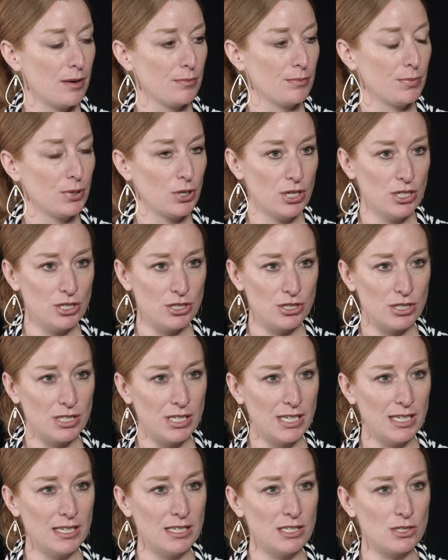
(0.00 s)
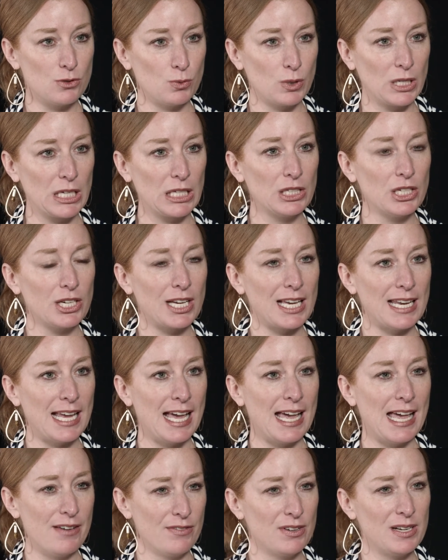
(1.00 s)
push is really looking
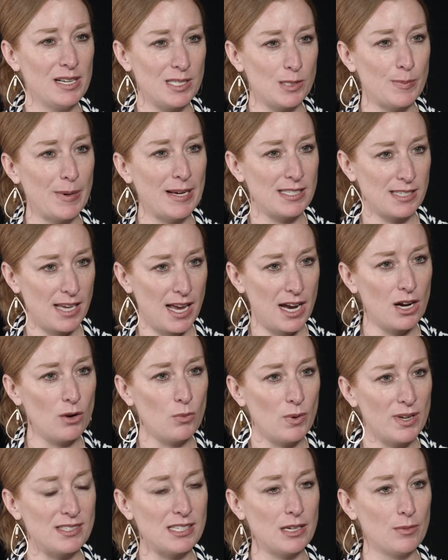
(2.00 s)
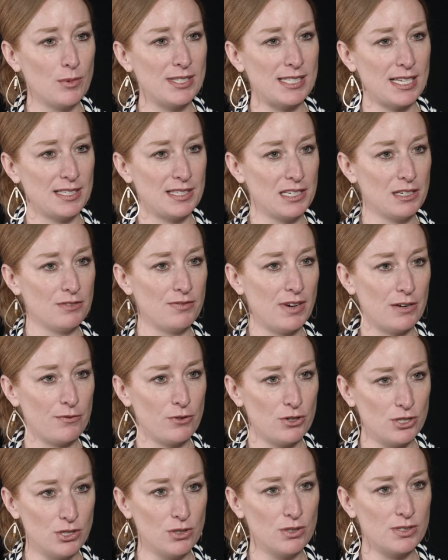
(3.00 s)
at evidence-based care once someone's identified
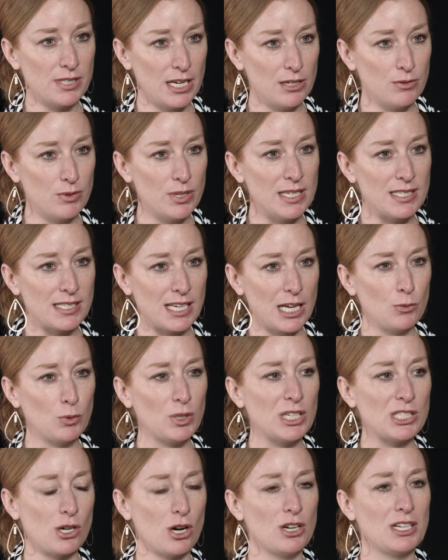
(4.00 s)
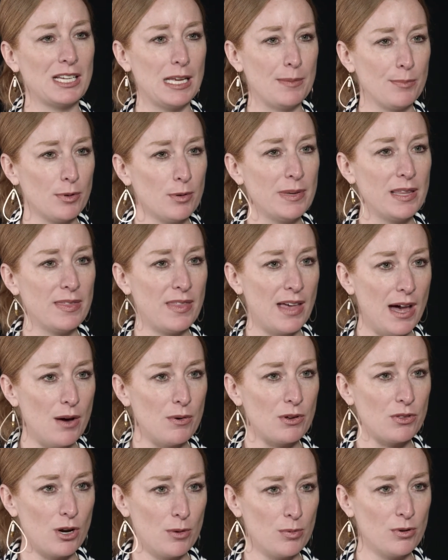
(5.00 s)
for suicide risk and really starting to implement
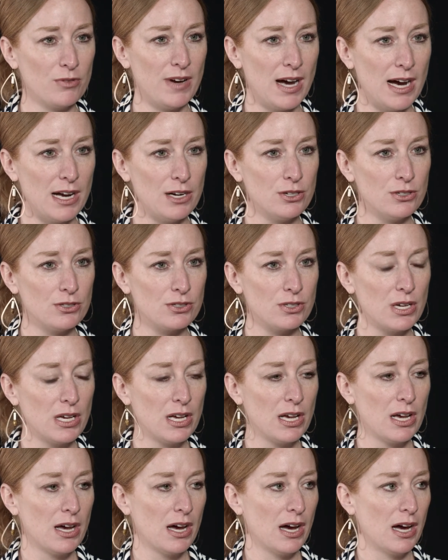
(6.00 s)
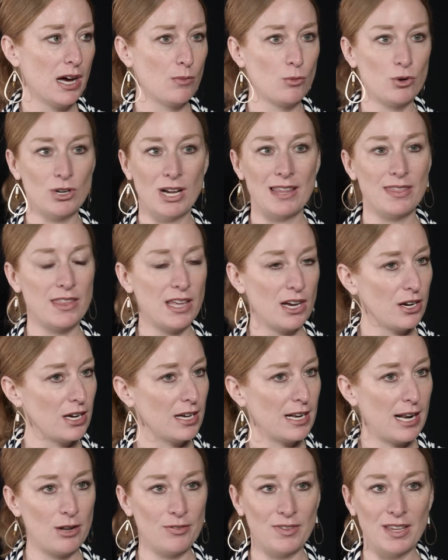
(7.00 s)
that with our providers. We're not there
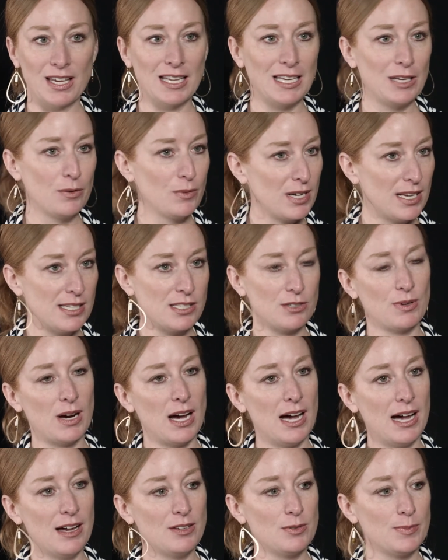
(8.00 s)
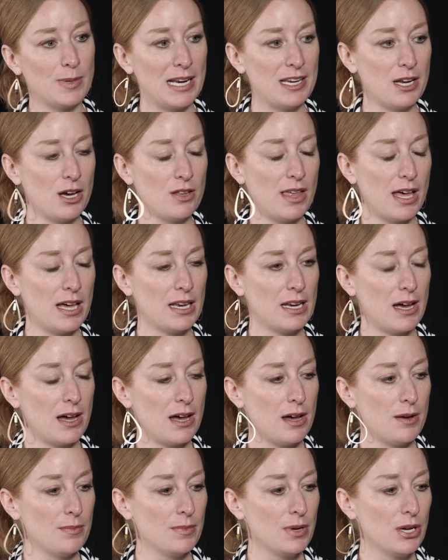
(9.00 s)
yet. I don't think anyone has arrived, but I know
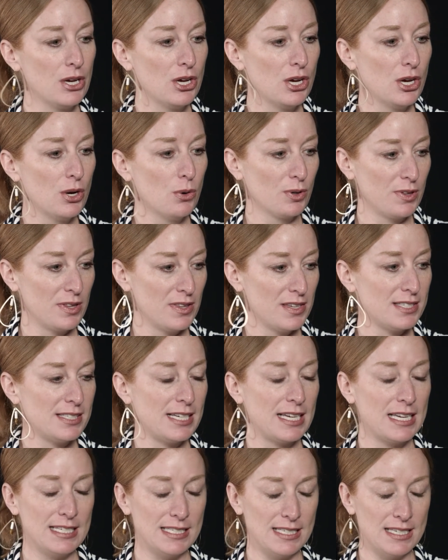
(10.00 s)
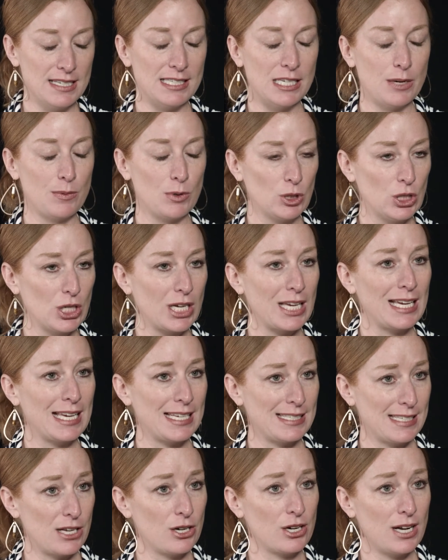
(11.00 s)
that within the state of Tennessee, we're looking
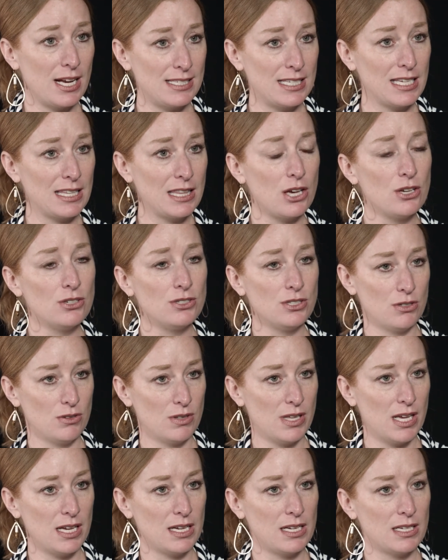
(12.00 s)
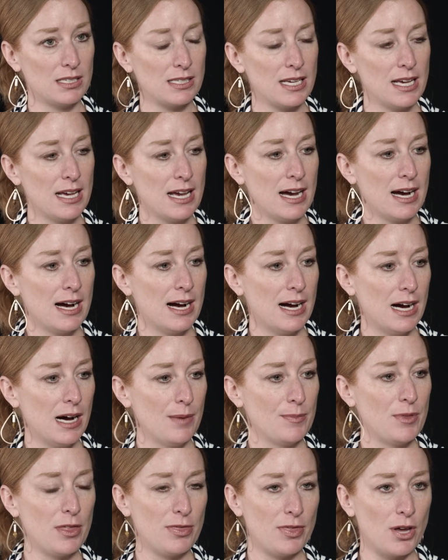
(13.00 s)
at standardizing those two things.
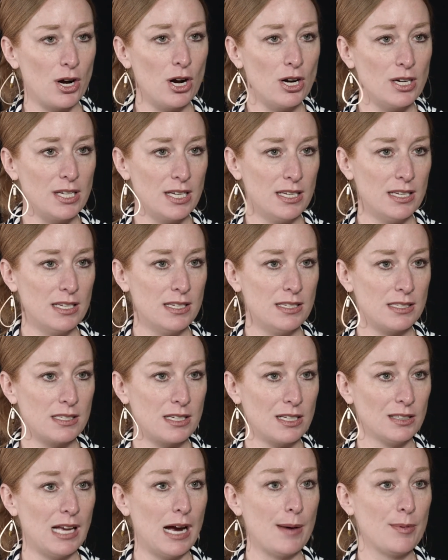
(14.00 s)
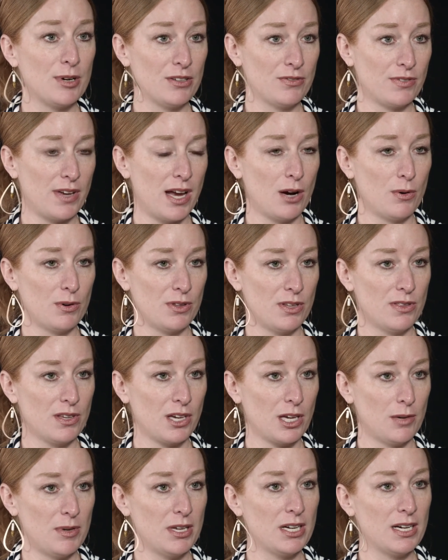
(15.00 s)
The third is collaborative care within
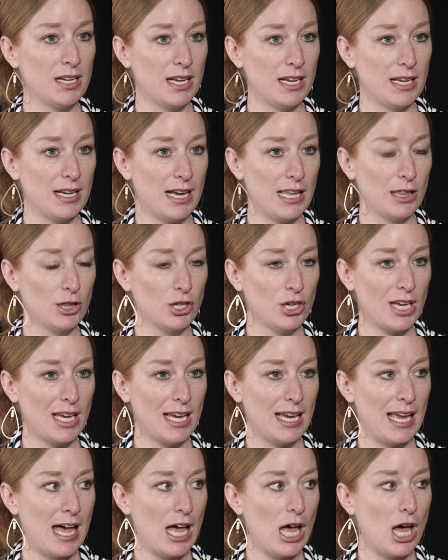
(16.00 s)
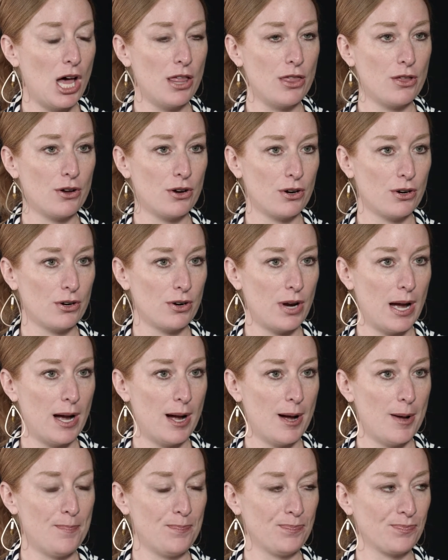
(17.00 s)
the community and looking at
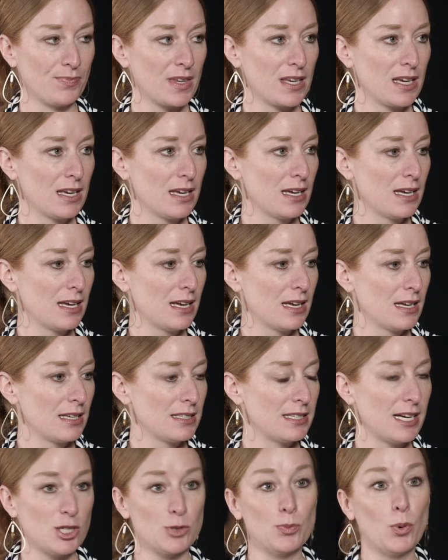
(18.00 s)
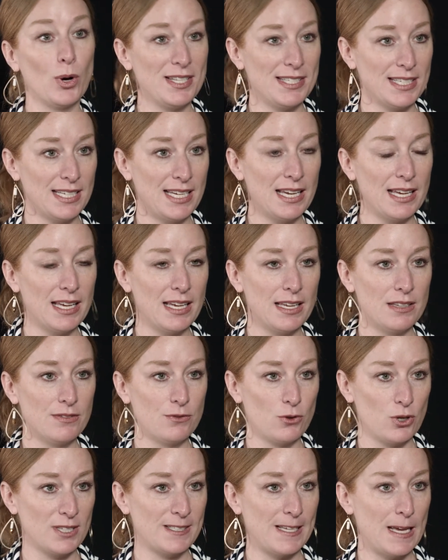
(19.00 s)
other touch points again,
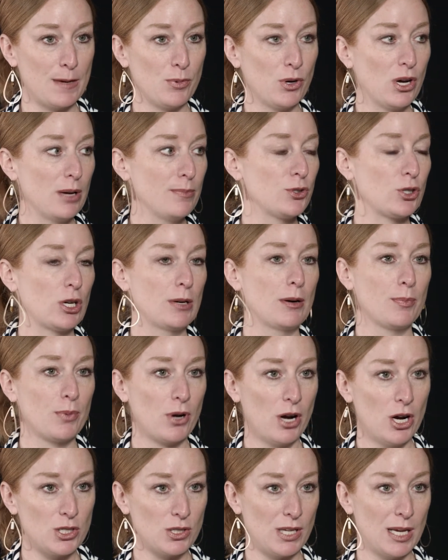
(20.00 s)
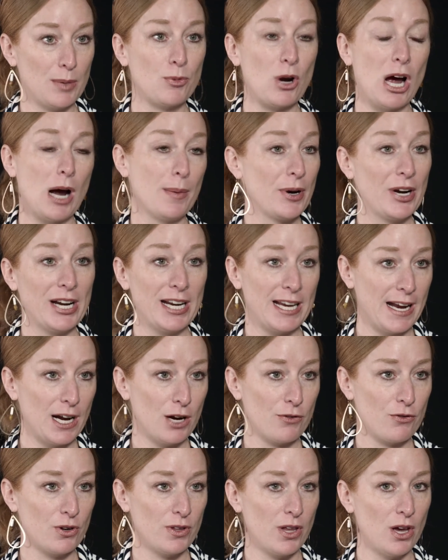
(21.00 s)
for example, upstream approach like primary
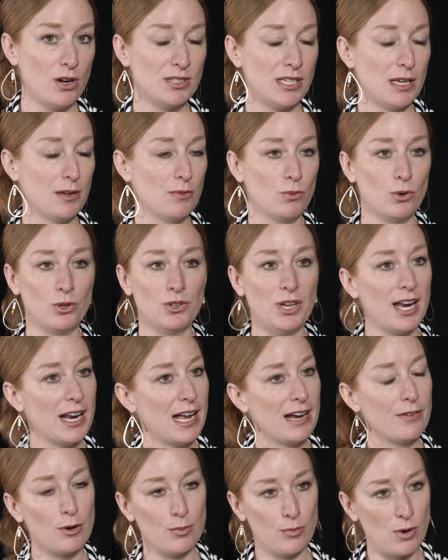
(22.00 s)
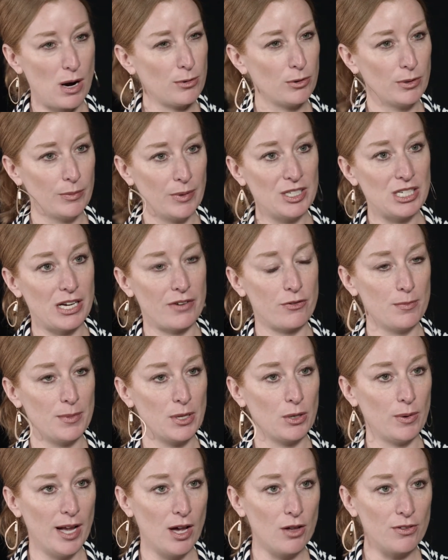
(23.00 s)
care for those that will not ever probably reach out for
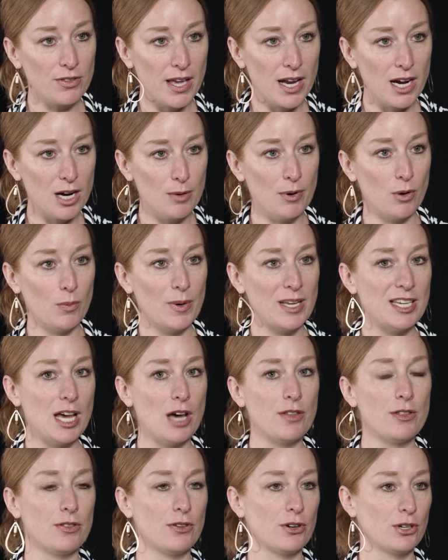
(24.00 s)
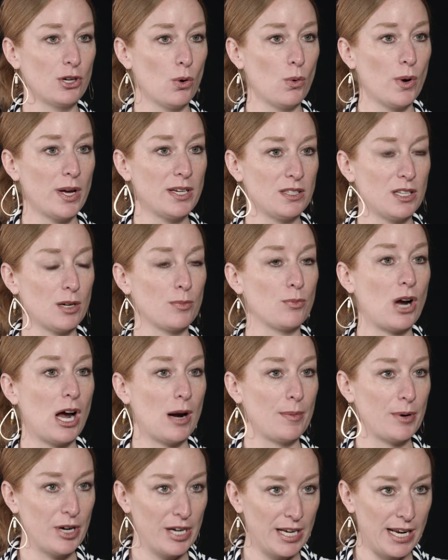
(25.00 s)
mental health care, but we know that they're going to their
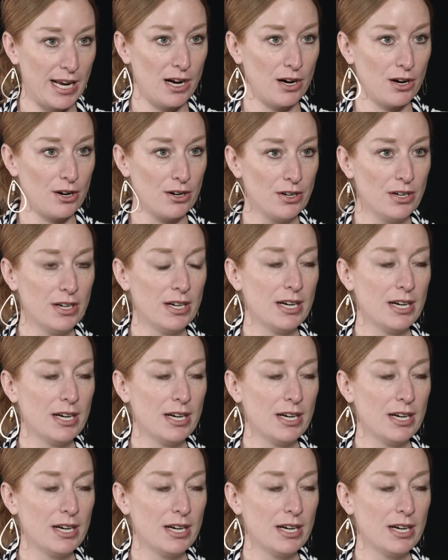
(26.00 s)
primary care